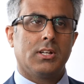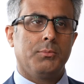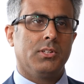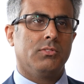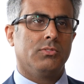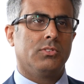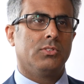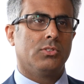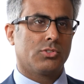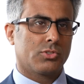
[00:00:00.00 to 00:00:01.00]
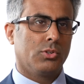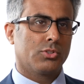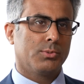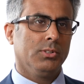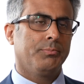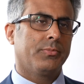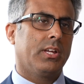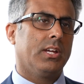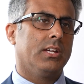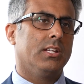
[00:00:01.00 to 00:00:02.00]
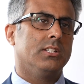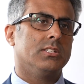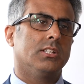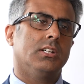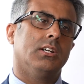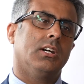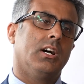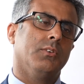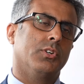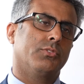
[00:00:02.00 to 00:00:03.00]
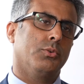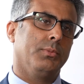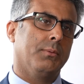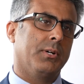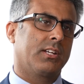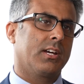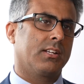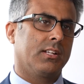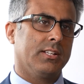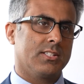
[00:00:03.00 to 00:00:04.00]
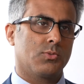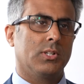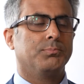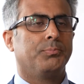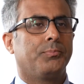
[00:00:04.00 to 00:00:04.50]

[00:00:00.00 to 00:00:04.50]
I'm in Rossall Hospital and I work for BMI Carrick-Glen as well.